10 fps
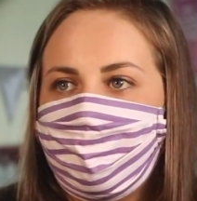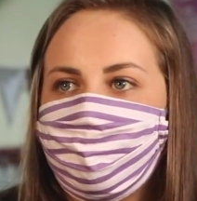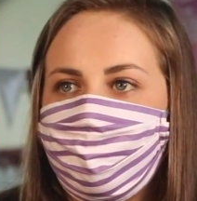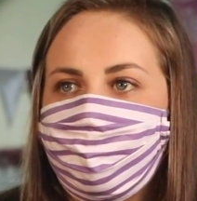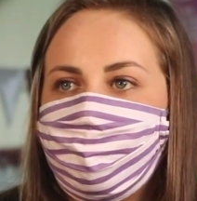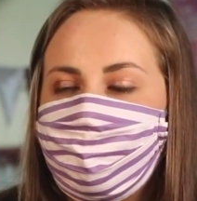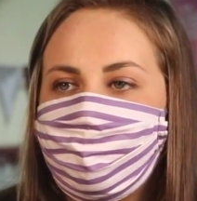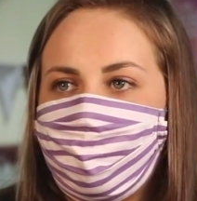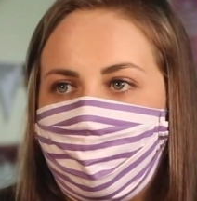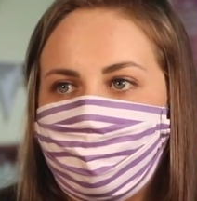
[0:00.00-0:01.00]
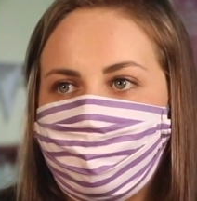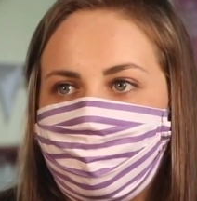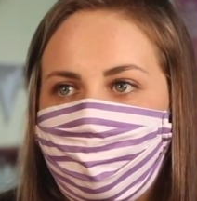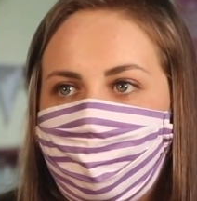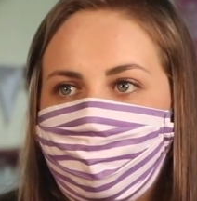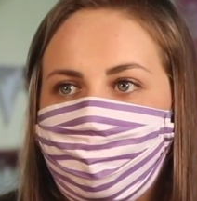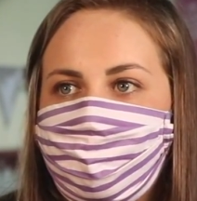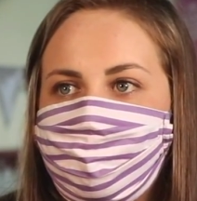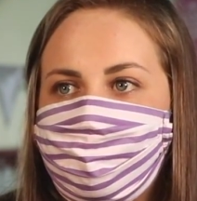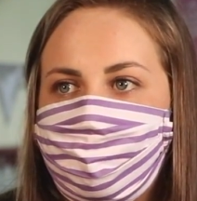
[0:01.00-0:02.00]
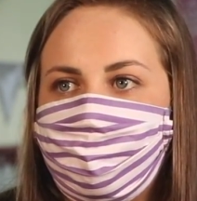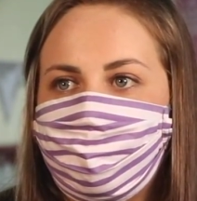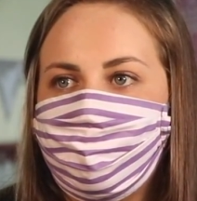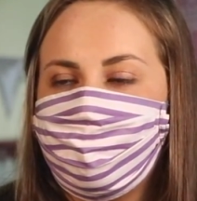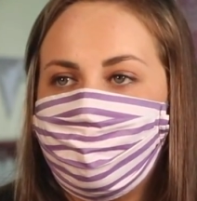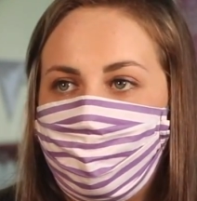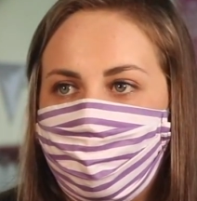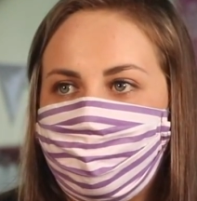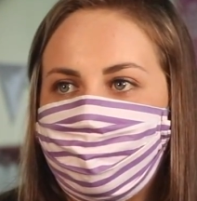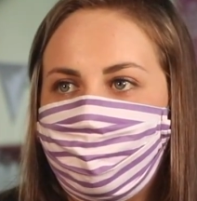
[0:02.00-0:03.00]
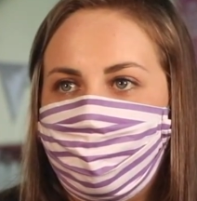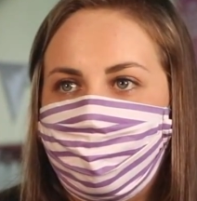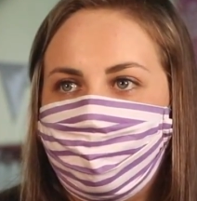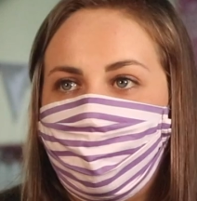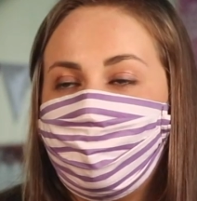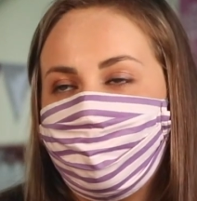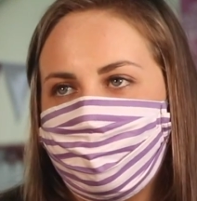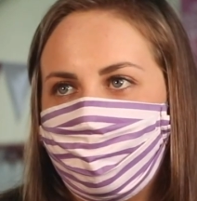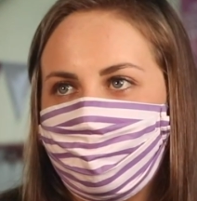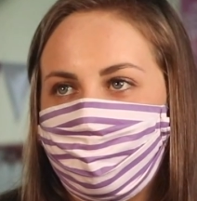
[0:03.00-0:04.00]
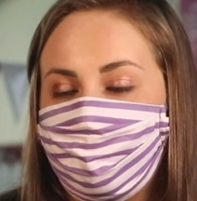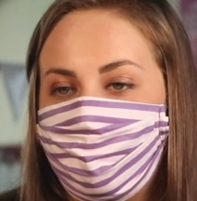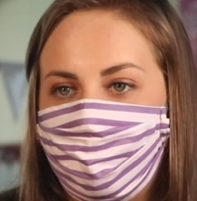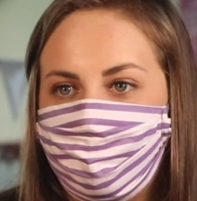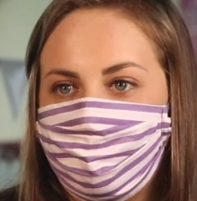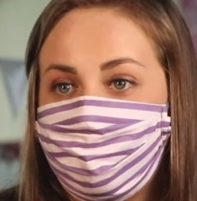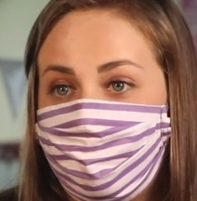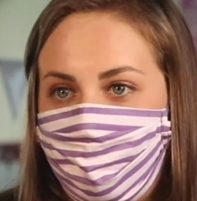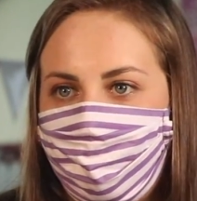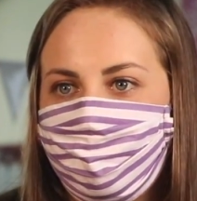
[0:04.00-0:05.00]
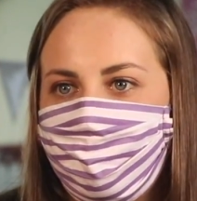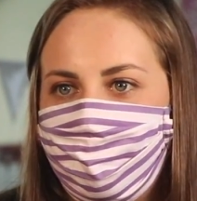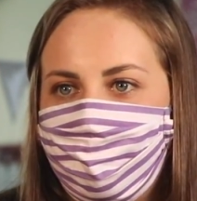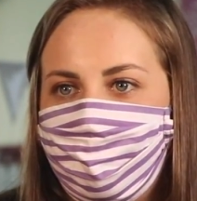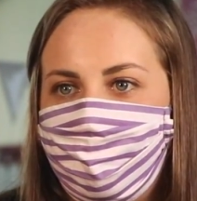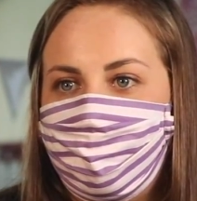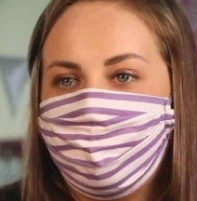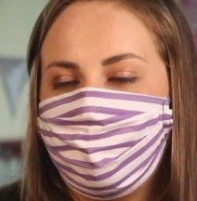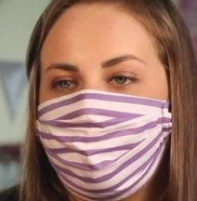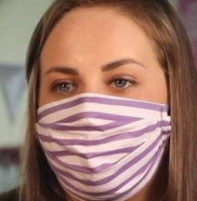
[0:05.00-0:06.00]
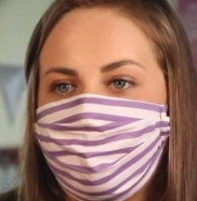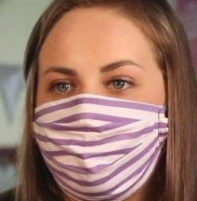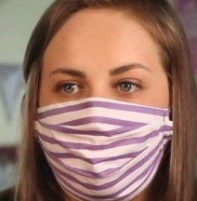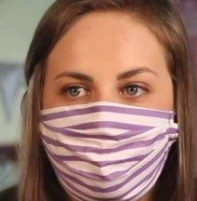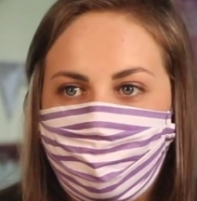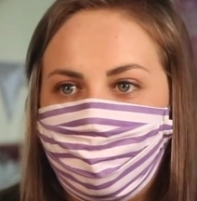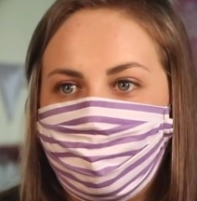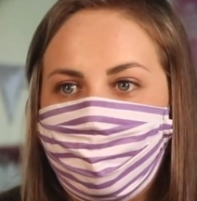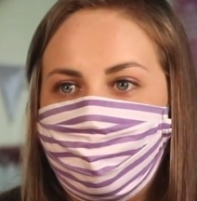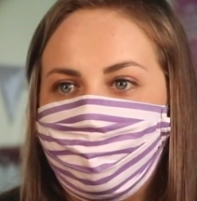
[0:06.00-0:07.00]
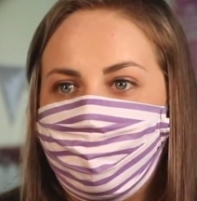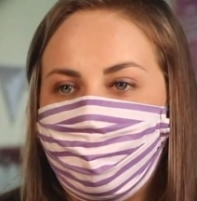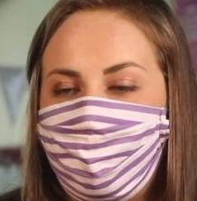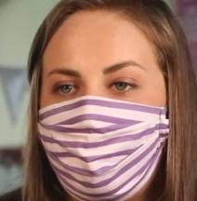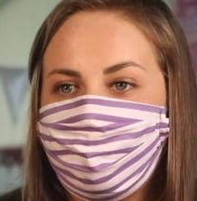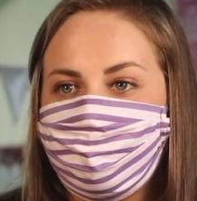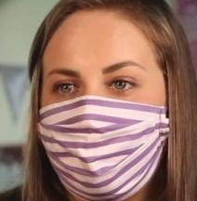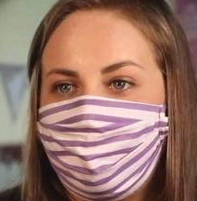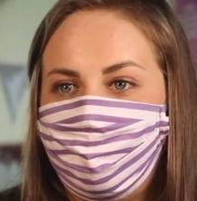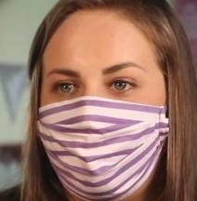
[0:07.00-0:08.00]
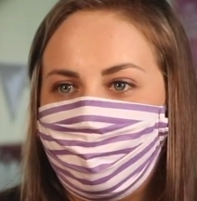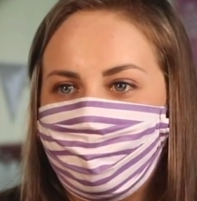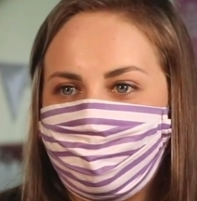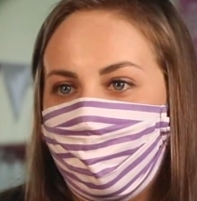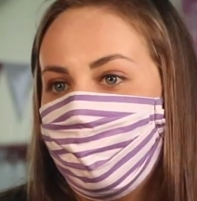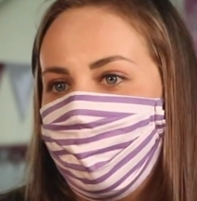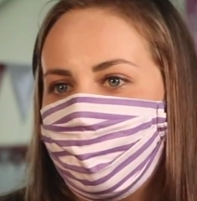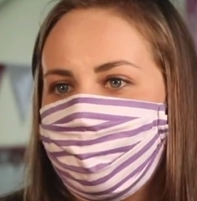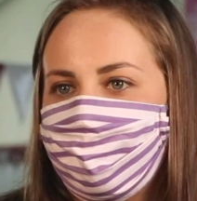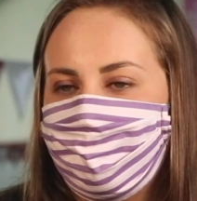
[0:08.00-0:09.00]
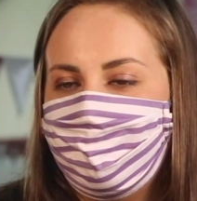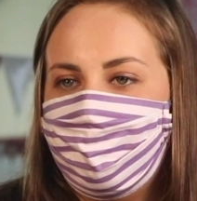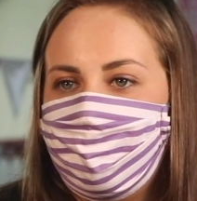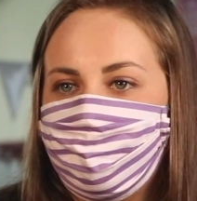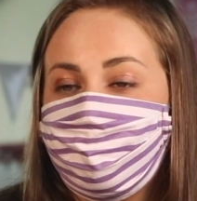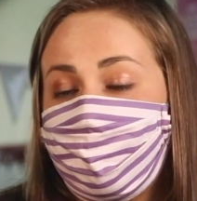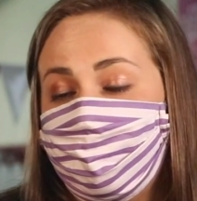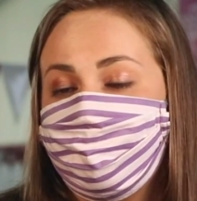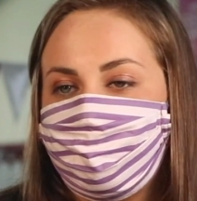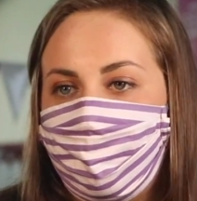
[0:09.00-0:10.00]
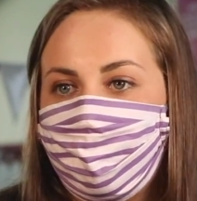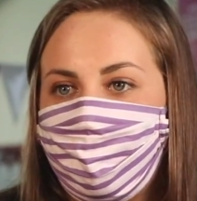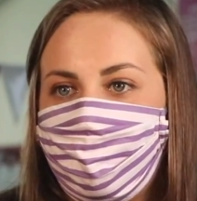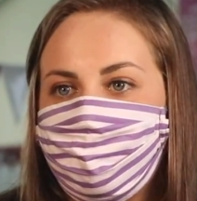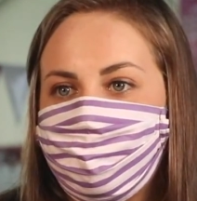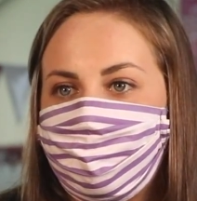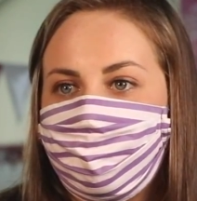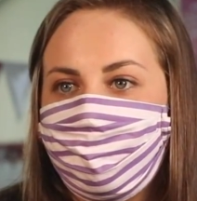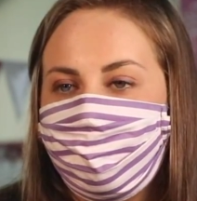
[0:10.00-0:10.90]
And so it really changed, and I really seen sports, and not only sports, but the world stop. And everything was shut down, and we were all just kind of like, what's going on? And it was kind of scary, honestly.